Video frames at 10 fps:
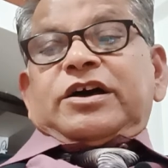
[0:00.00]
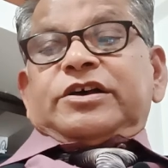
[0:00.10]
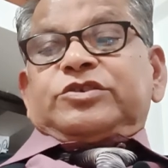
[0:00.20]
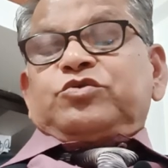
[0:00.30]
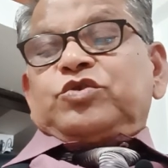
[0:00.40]

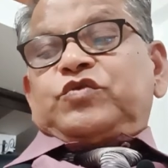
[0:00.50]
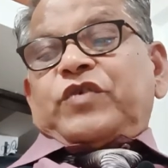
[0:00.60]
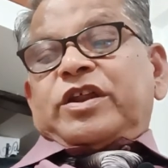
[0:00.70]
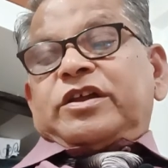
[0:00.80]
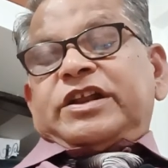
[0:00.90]
Suits
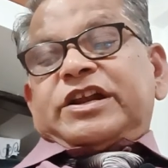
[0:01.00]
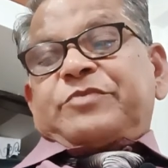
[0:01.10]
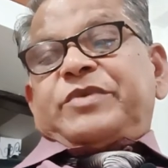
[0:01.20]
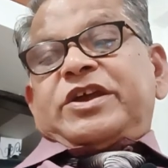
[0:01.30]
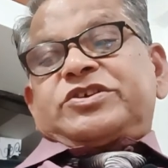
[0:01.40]
for
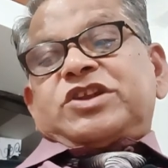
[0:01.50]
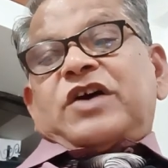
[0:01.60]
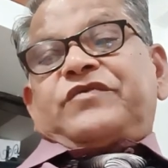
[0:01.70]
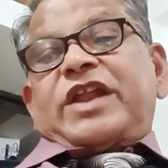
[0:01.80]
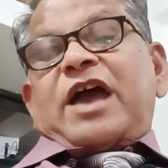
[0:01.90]
determination
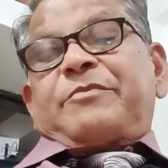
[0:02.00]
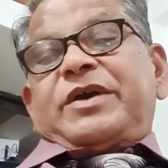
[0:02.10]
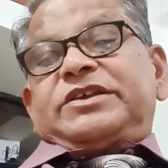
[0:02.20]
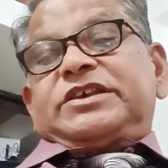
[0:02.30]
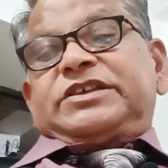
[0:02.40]
of
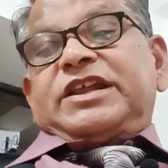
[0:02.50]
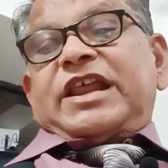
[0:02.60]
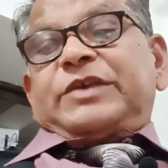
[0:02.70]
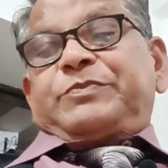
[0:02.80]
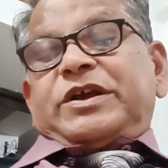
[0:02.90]
damages in
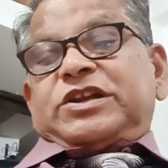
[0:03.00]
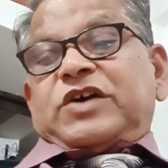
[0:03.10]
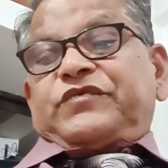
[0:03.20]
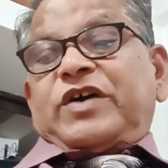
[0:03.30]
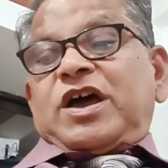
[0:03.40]
respect
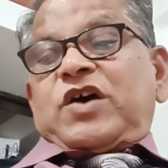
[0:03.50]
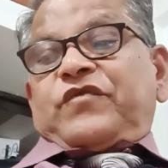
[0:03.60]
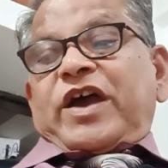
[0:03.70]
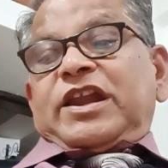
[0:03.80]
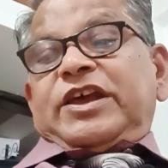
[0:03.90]
of
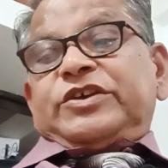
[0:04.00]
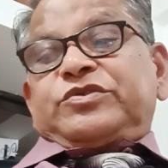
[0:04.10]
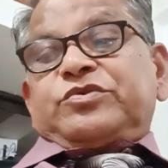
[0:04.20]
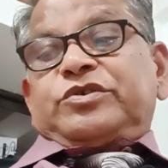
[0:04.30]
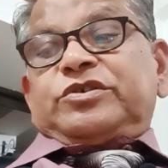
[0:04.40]
filing
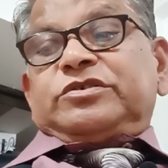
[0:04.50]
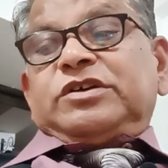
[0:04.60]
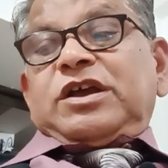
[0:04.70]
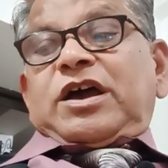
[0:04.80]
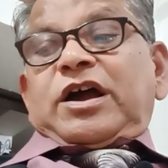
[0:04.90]
suit,
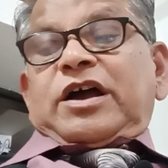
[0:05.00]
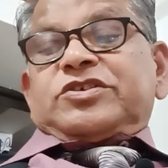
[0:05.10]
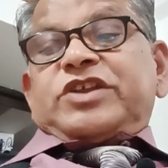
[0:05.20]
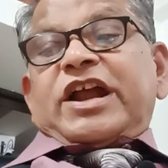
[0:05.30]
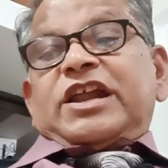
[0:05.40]

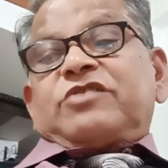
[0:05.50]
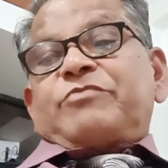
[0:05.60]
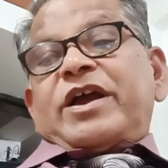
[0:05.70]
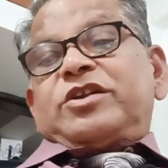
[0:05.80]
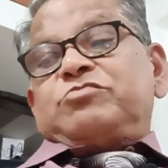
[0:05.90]
state of
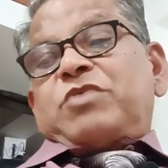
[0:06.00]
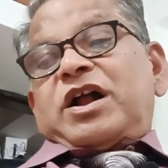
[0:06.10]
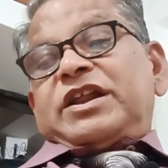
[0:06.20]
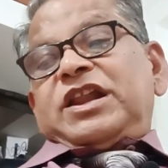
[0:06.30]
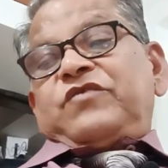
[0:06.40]
mind,
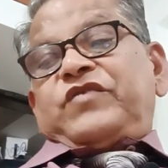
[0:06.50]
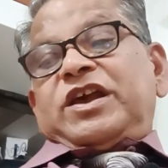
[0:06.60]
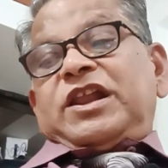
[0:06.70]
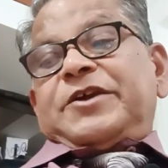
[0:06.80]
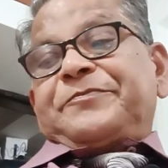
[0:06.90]
bodily
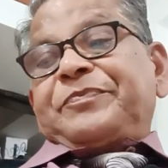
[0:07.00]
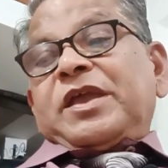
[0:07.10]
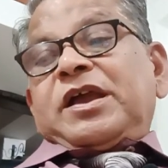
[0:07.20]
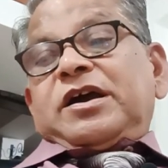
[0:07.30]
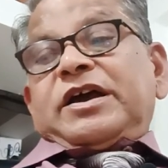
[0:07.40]
feeling,
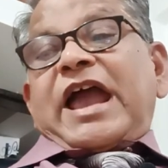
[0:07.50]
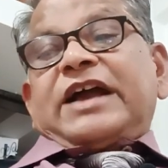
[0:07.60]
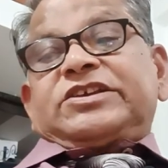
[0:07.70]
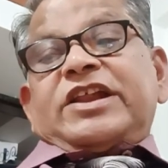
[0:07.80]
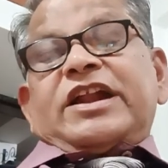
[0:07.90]

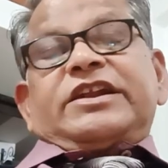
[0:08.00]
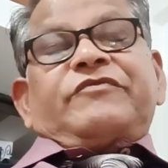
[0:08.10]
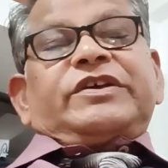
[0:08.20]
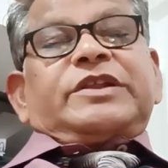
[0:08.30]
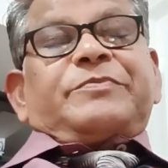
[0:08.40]
accident,
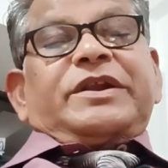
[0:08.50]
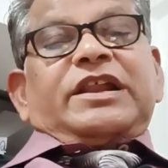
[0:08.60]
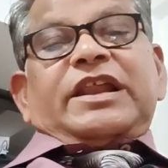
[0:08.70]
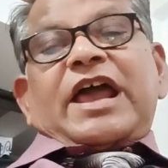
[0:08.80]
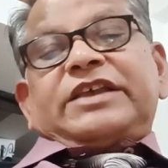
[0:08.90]
whether a
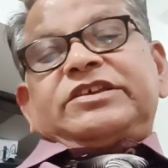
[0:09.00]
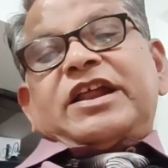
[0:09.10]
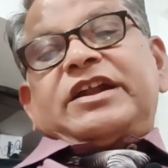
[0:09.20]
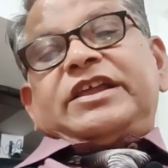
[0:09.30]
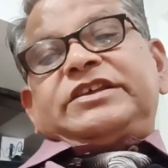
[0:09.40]
particular
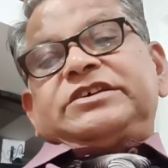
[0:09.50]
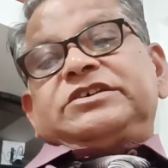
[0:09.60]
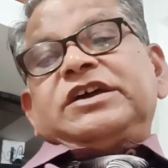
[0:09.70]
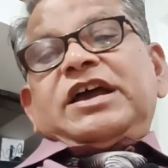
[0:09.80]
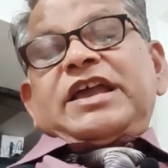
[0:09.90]
accident
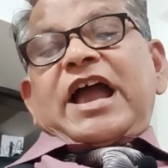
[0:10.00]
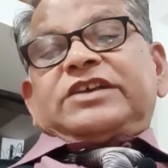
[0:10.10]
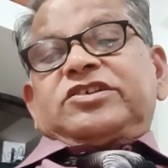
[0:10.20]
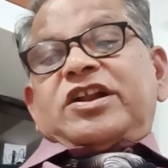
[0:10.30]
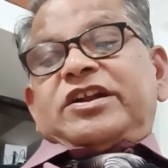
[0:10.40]
is
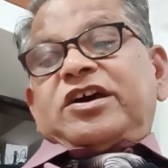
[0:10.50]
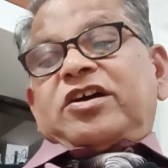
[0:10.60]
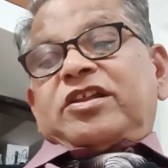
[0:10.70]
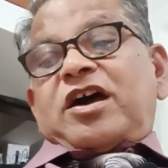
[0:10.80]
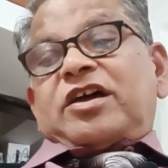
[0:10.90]
accident
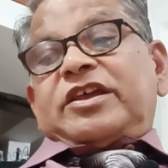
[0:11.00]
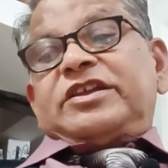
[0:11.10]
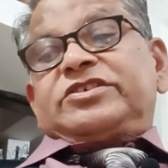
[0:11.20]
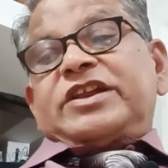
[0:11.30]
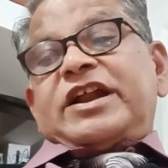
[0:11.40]
or
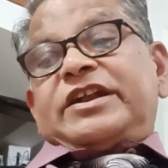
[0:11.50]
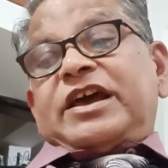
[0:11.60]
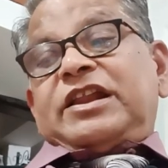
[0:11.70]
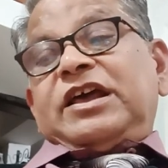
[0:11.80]
incidental,